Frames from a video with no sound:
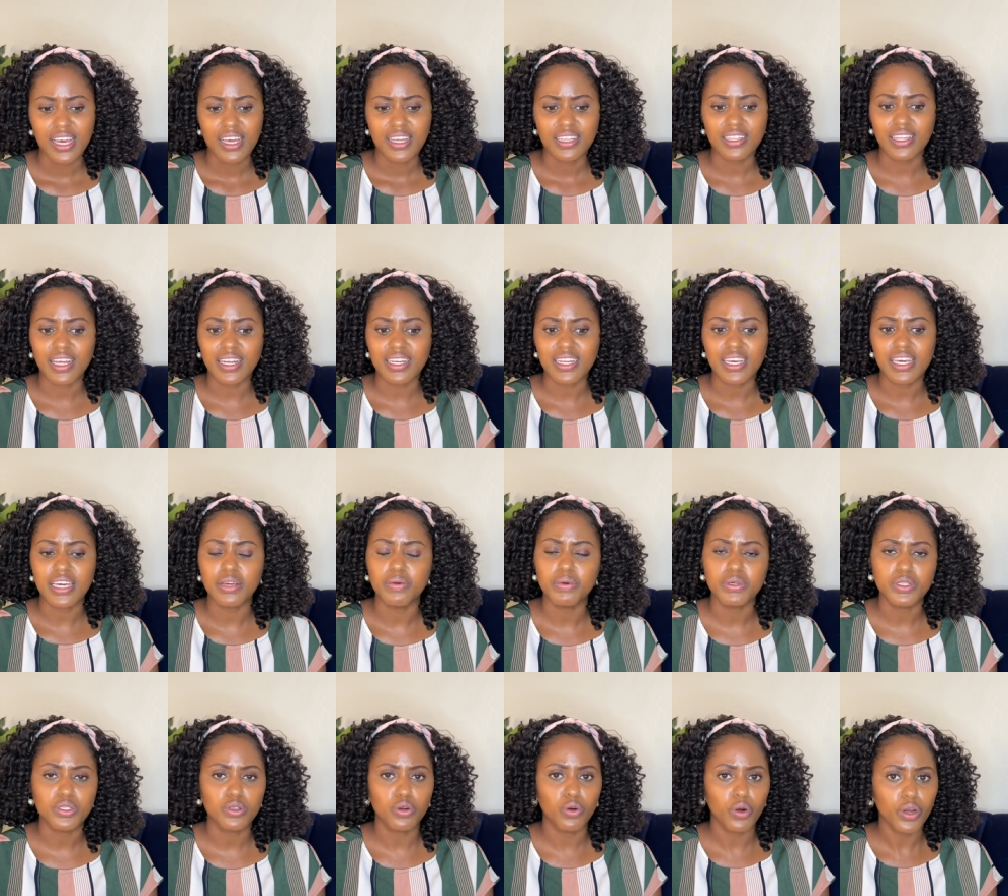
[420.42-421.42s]
that he was
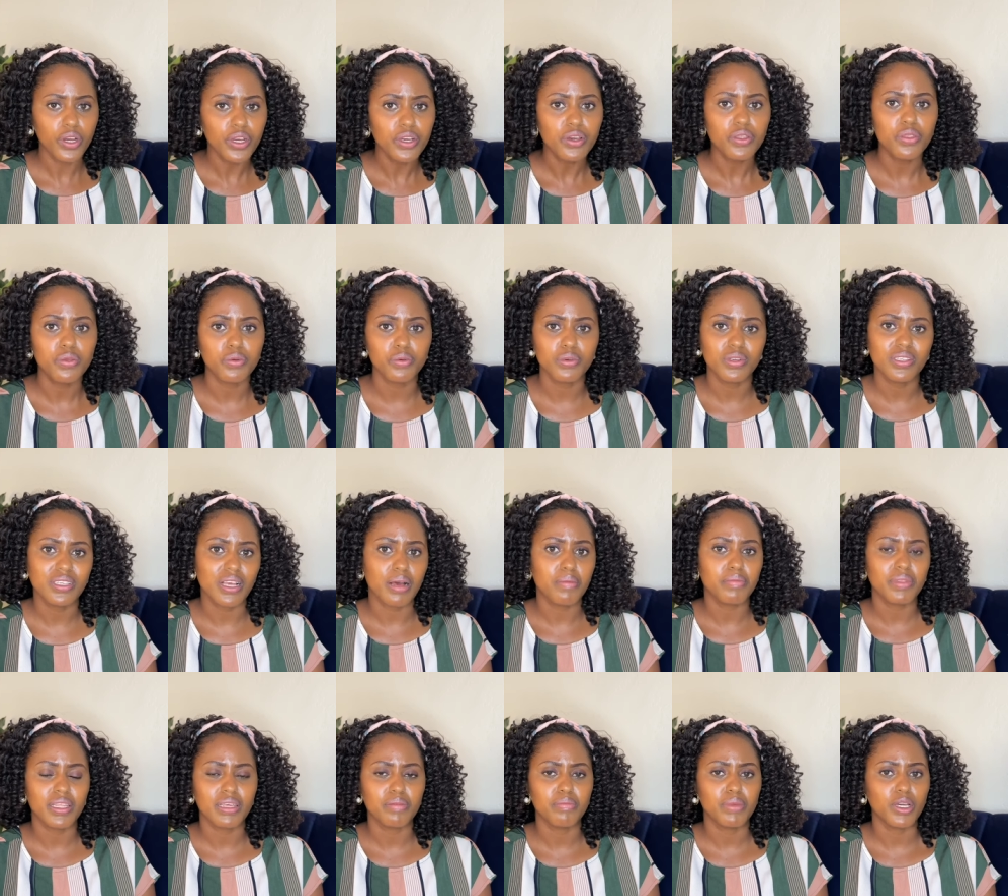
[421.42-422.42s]
going through
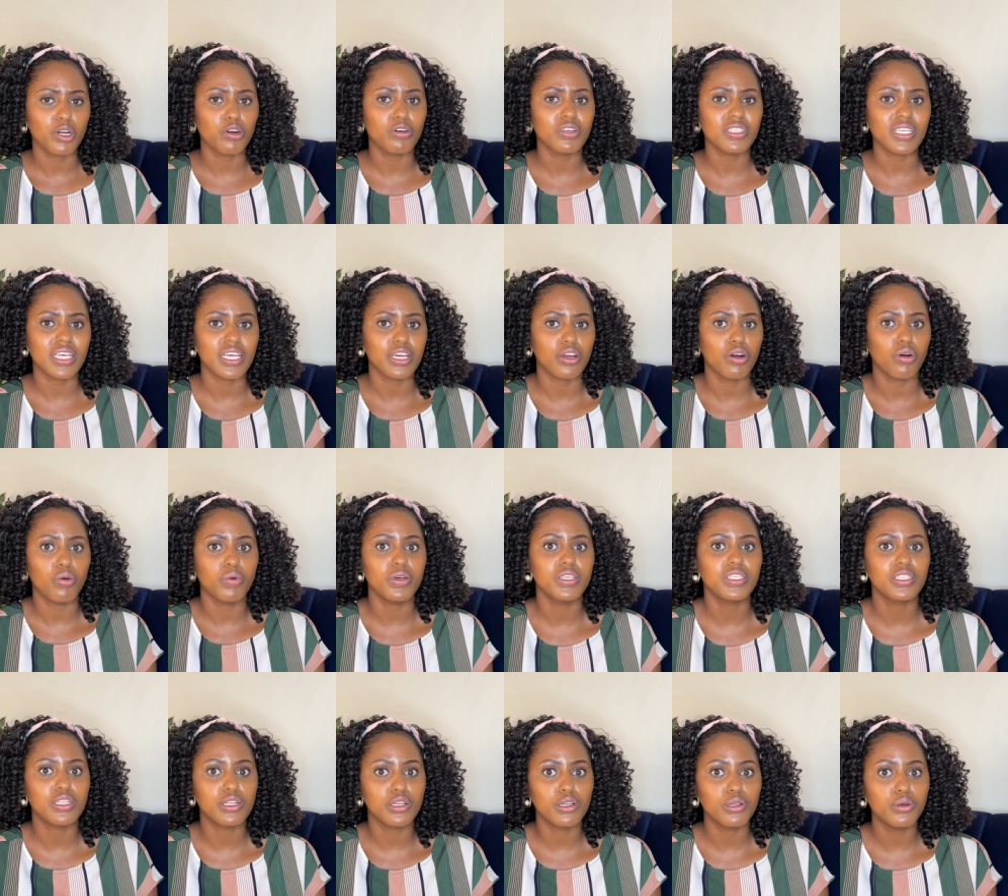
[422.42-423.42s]
something because he always
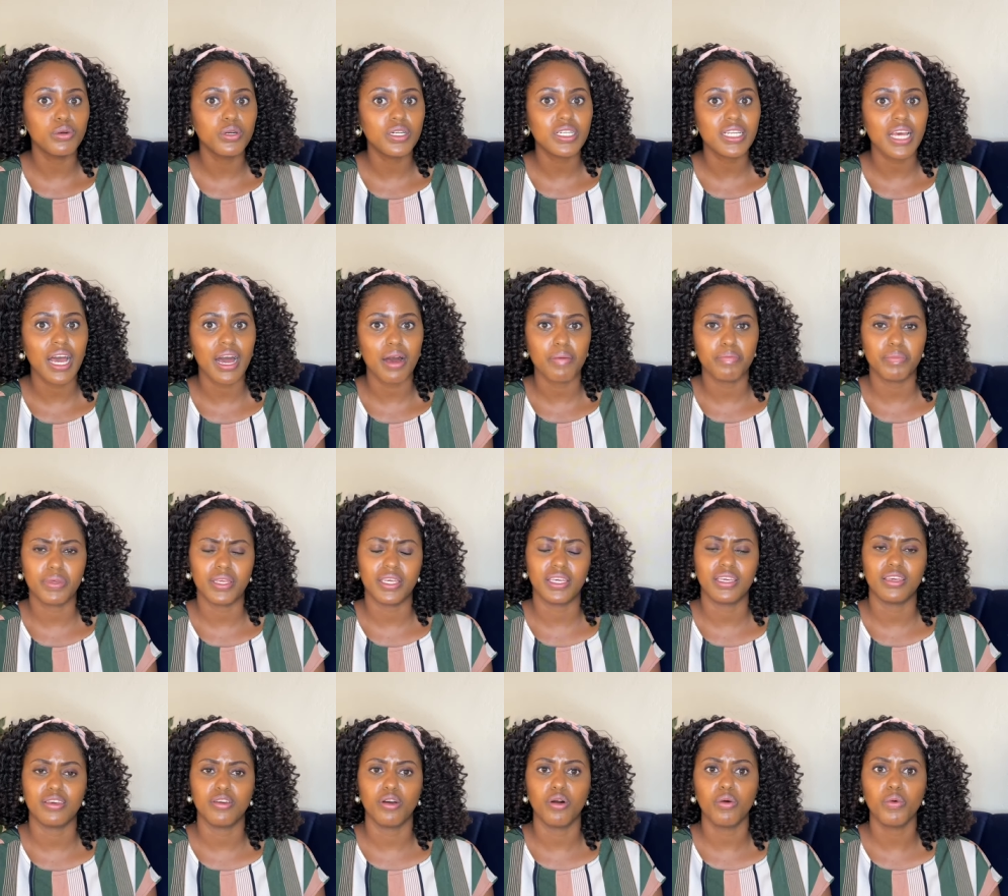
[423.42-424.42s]
looked happy
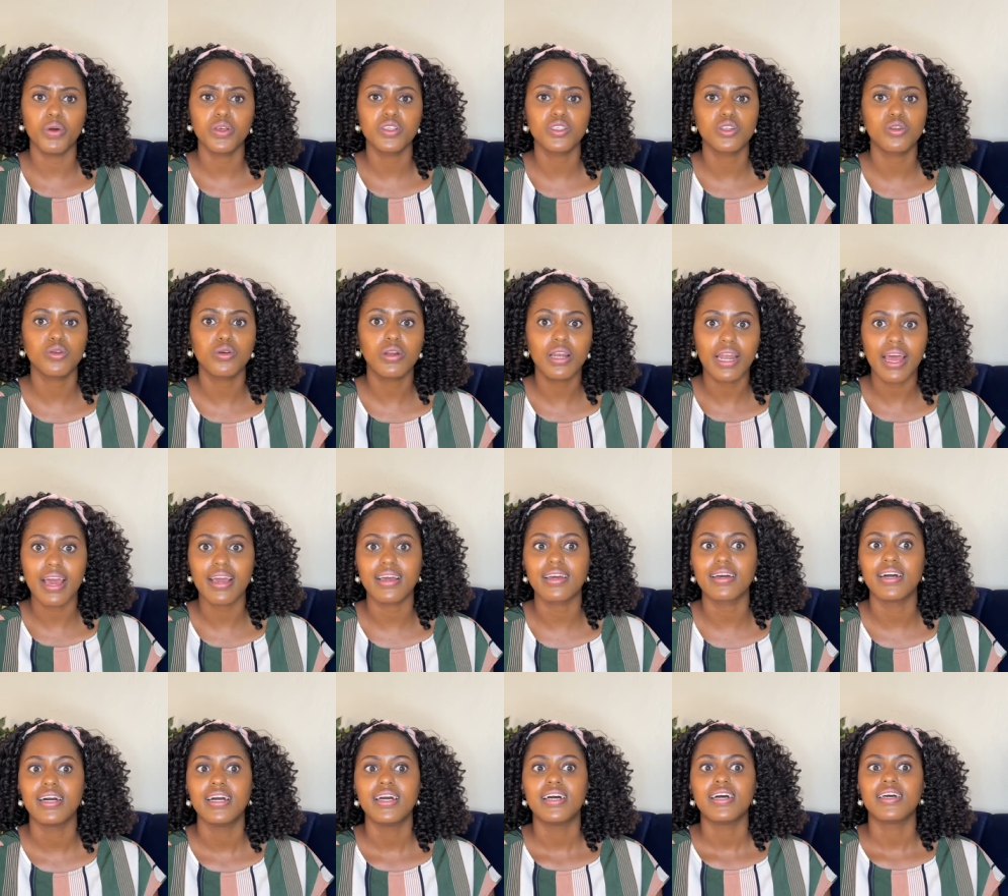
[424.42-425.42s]
he always looked like
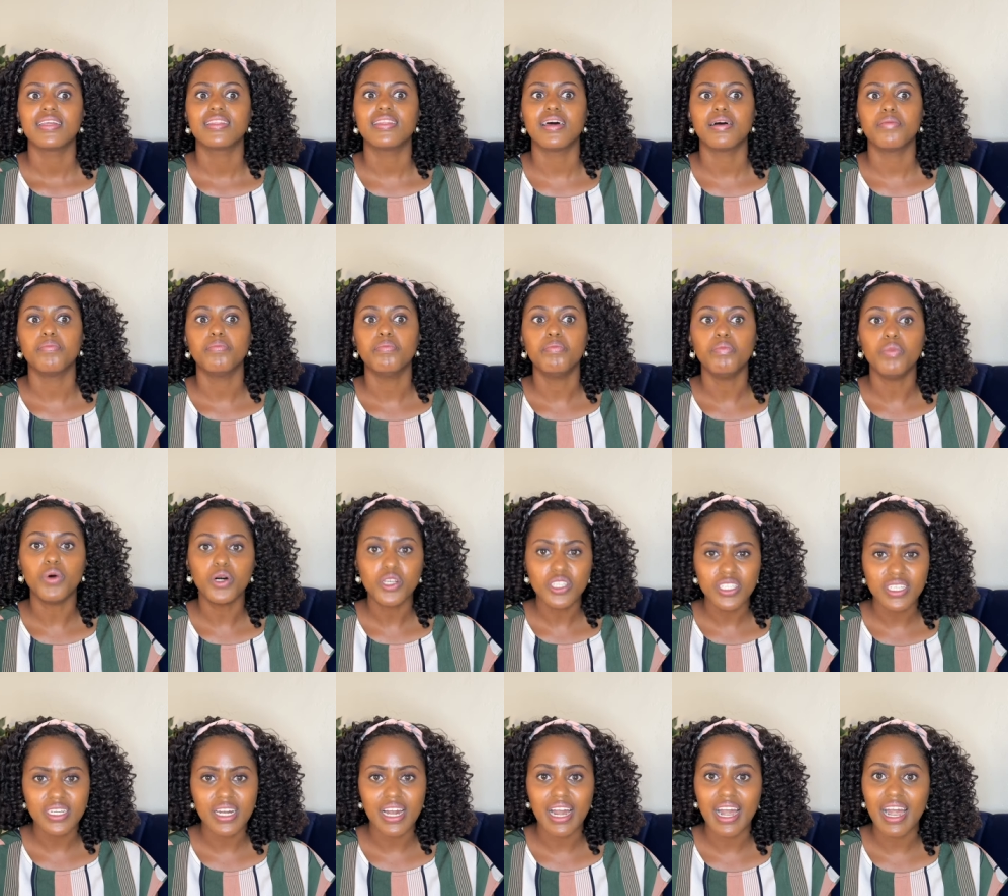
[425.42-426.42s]
the
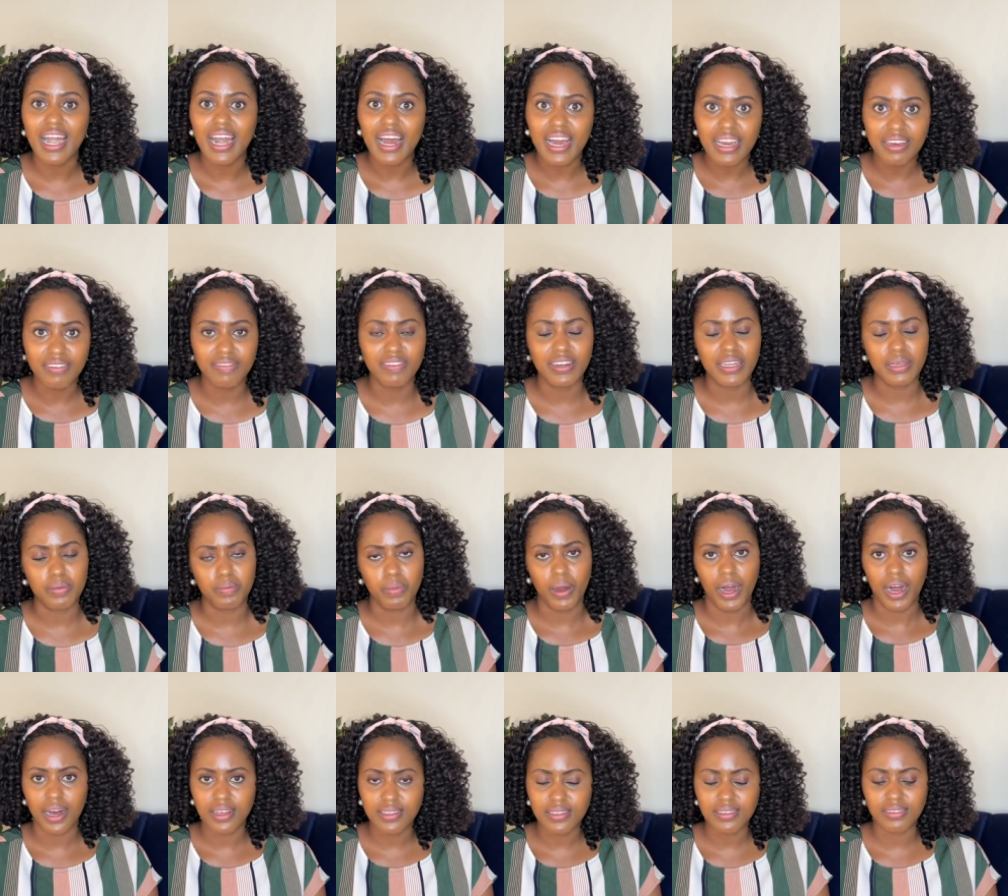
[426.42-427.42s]
most lively
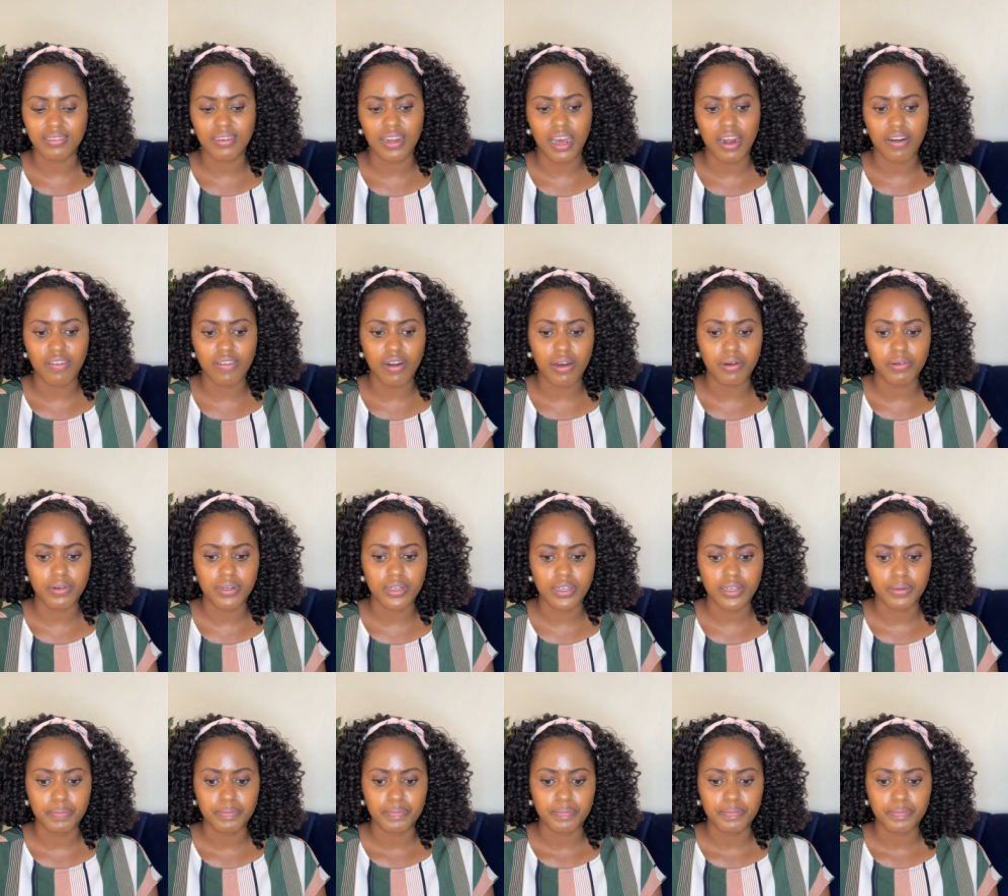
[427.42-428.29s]
person around